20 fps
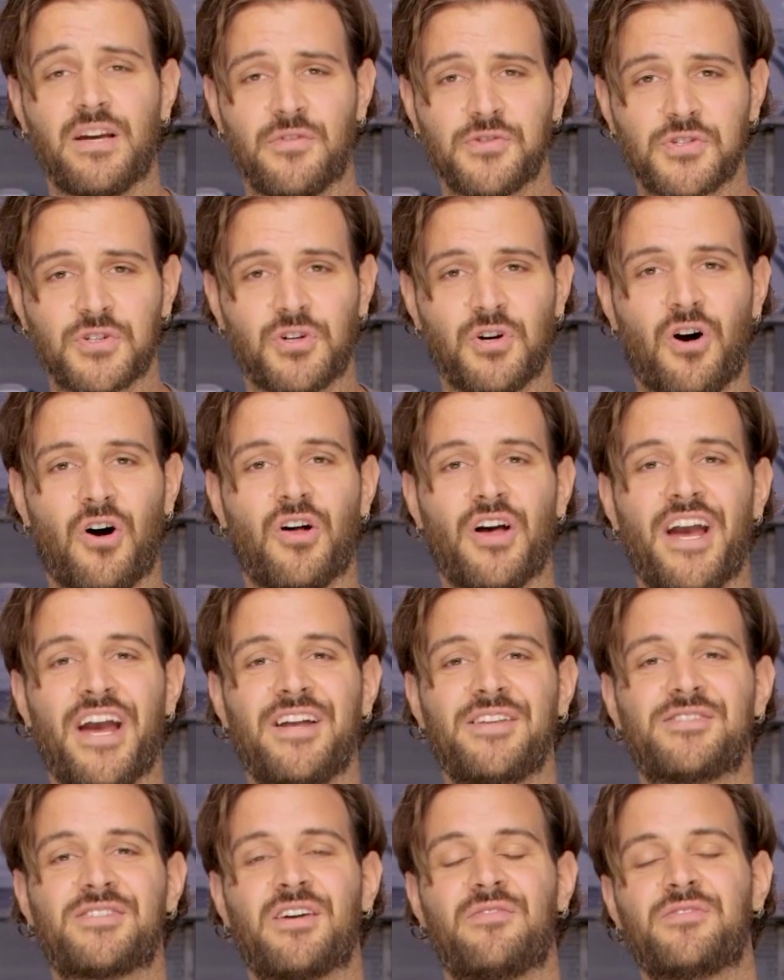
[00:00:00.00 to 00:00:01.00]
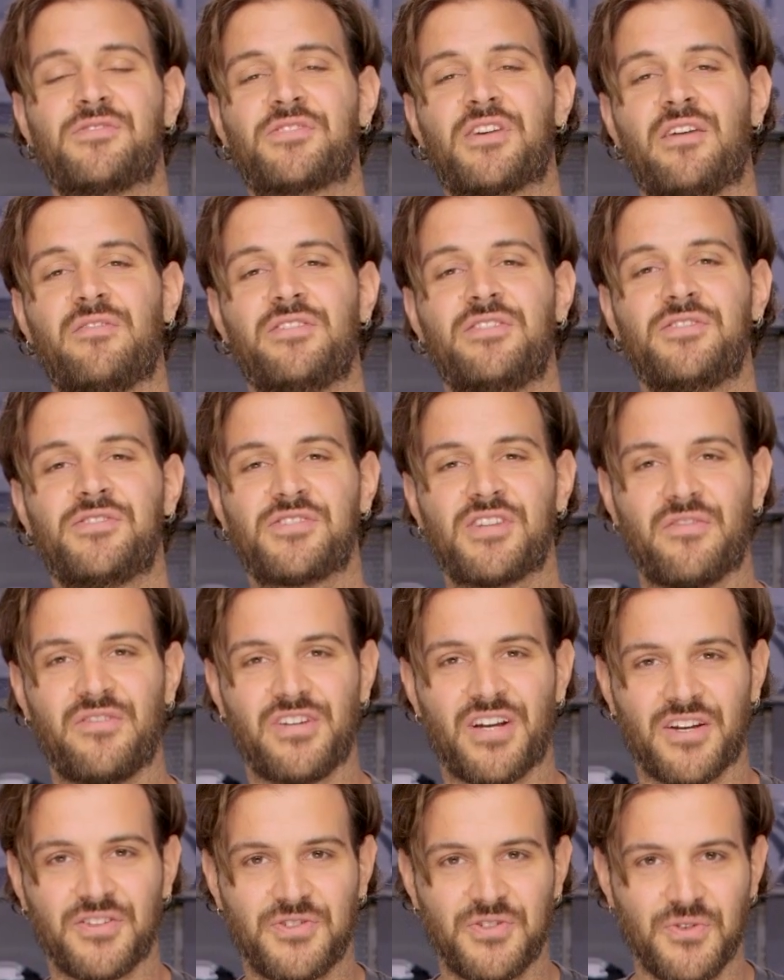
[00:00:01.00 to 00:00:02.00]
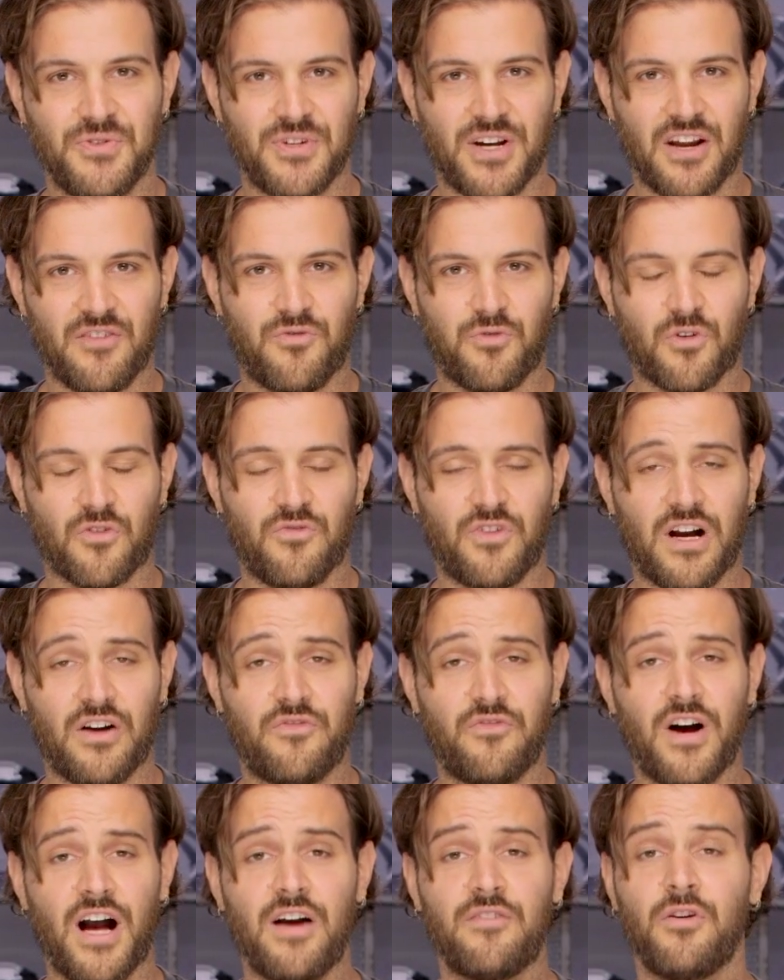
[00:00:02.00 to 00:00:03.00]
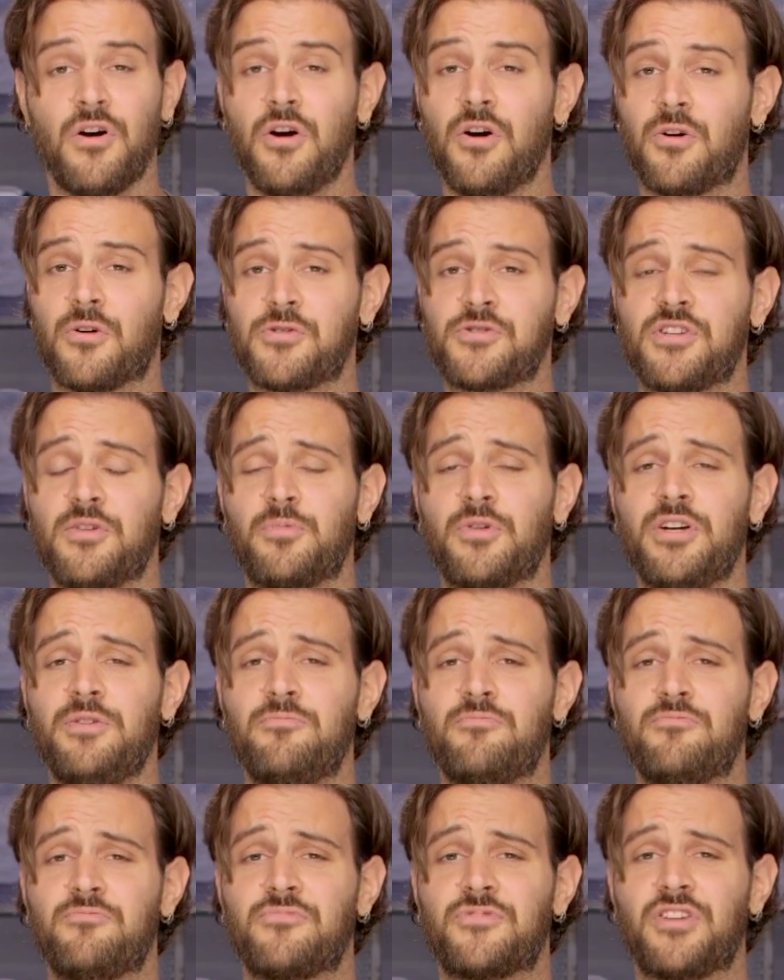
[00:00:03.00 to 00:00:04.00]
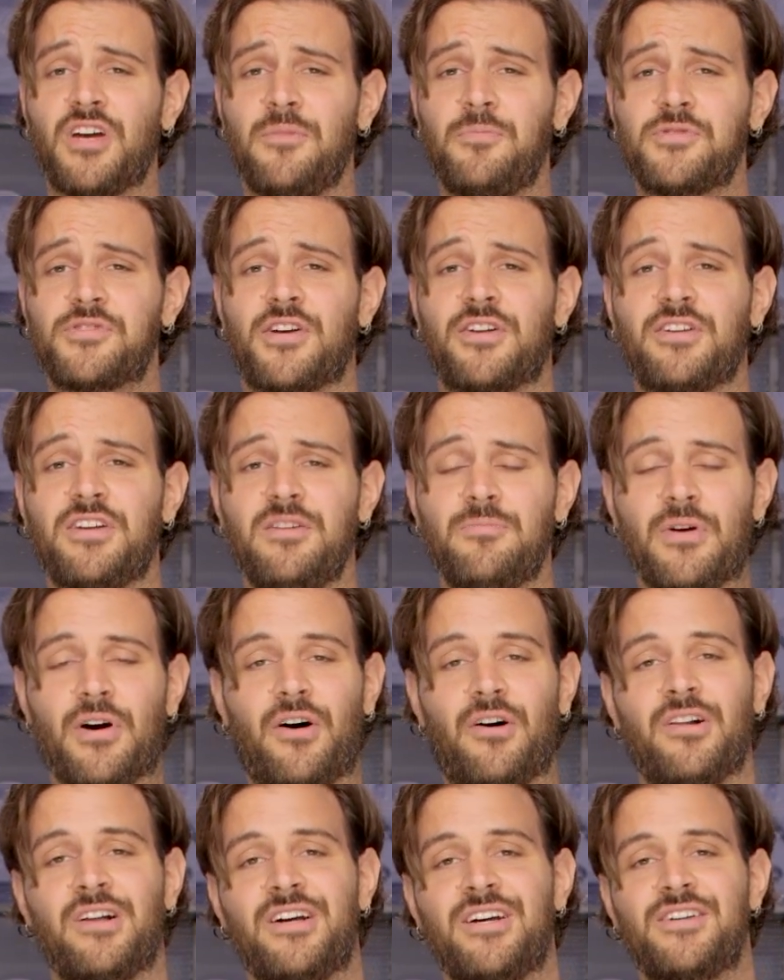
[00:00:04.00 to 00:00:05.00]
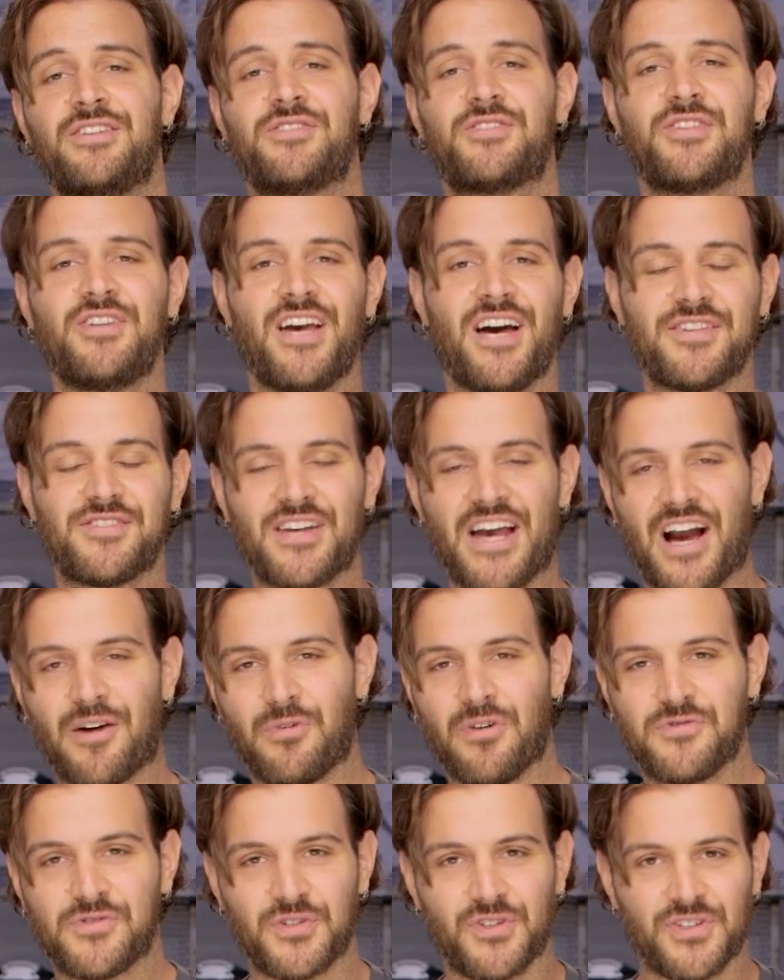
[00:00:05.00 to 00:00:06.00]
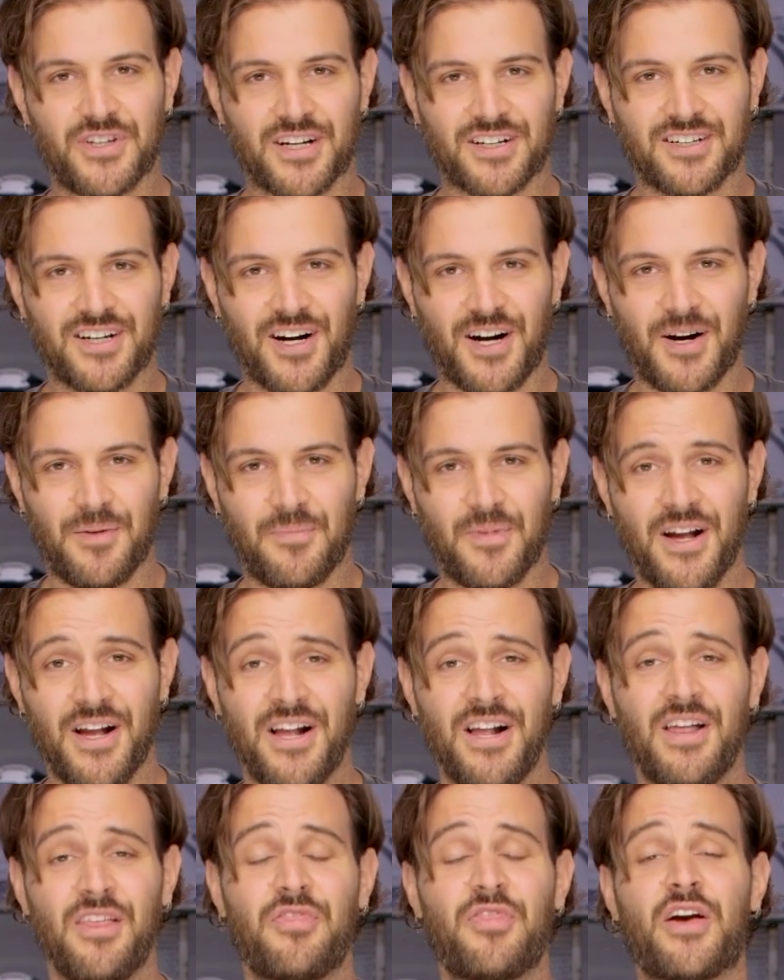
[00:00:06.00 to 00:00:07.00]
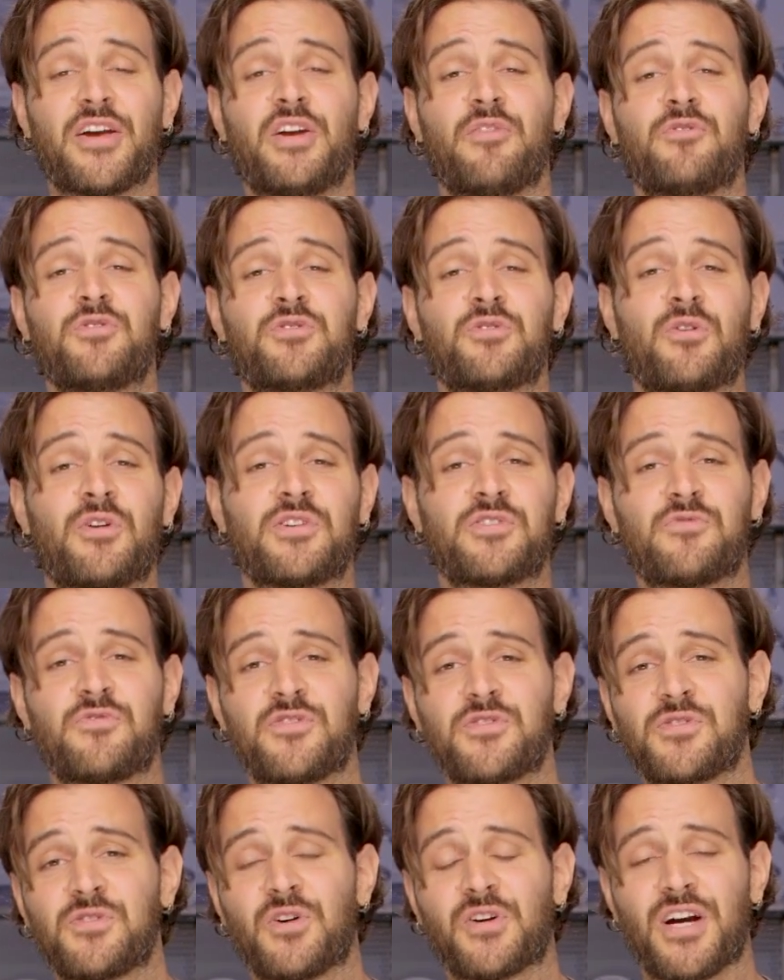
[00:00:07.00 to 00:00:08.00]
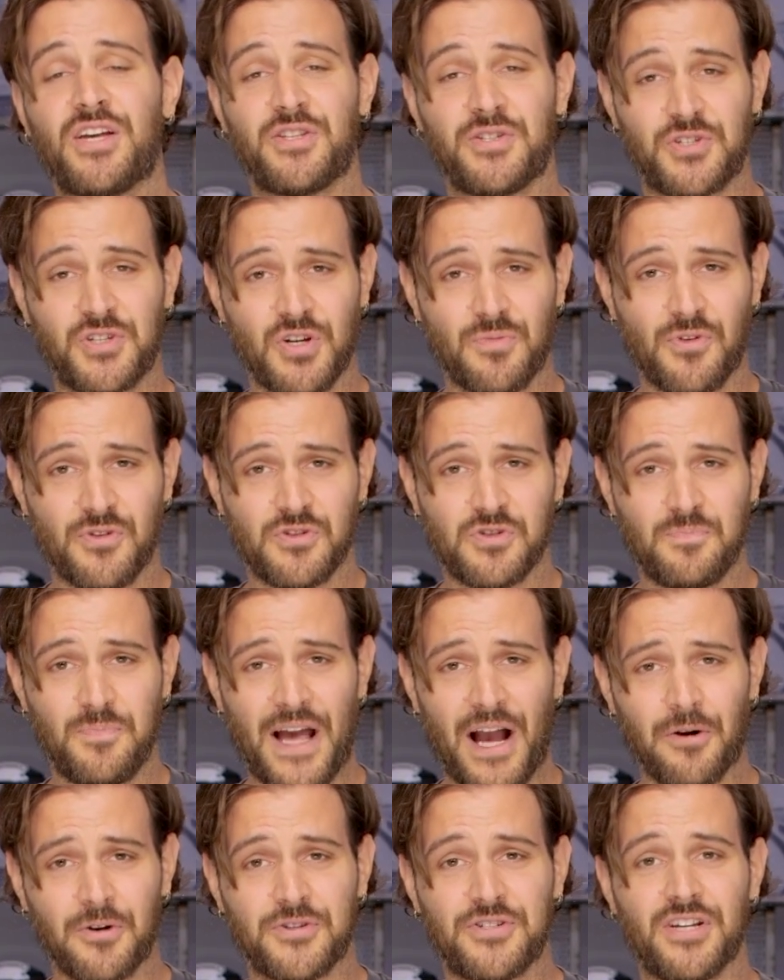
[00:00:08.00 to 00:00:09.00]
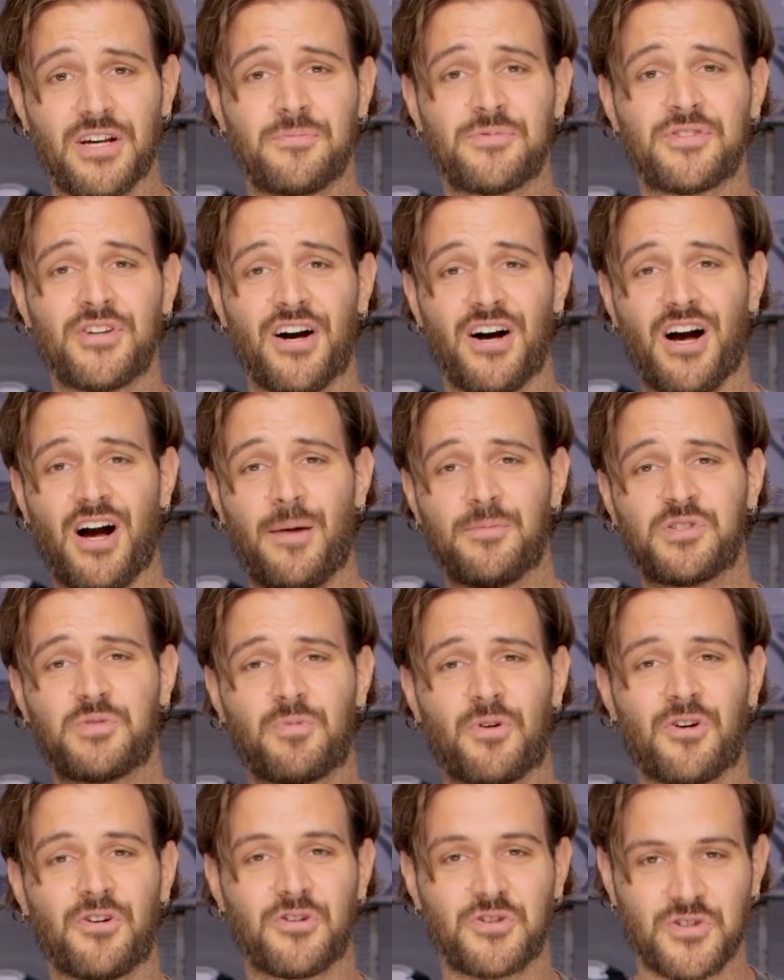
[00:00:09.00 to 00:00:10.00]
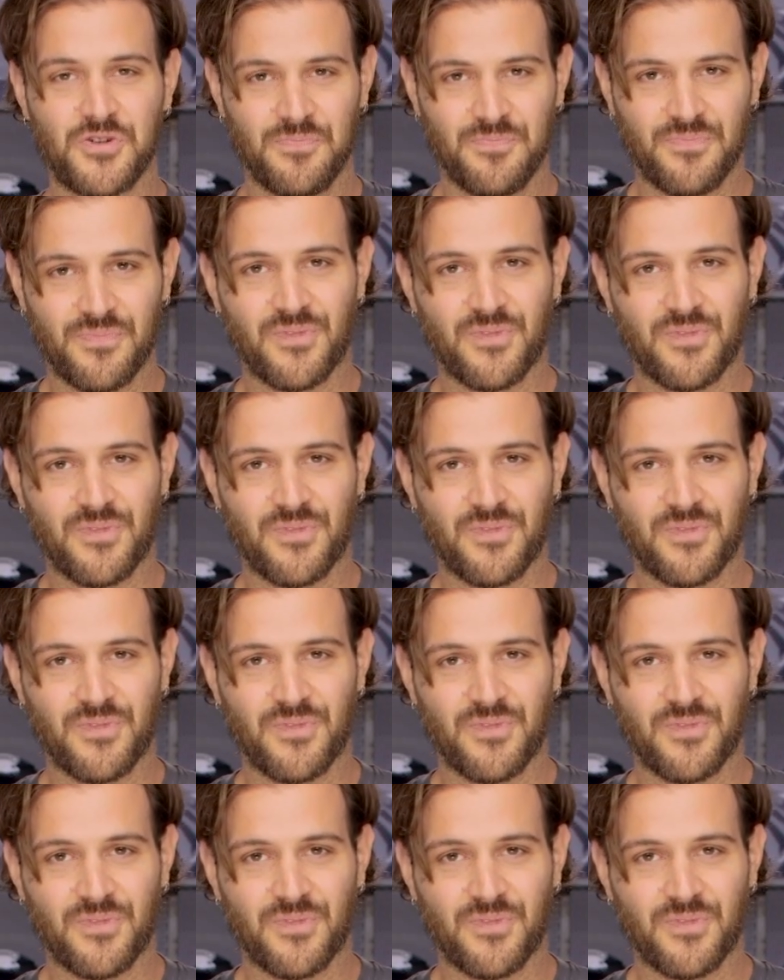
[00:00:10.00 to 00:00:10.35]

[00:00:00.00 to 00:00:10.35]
Give us a call, 877-792-9455, or simply type us out an email, cs@revzilla.com. Thank you for joining us for this look at the Two Brothers Power Tips. I'm Spurge.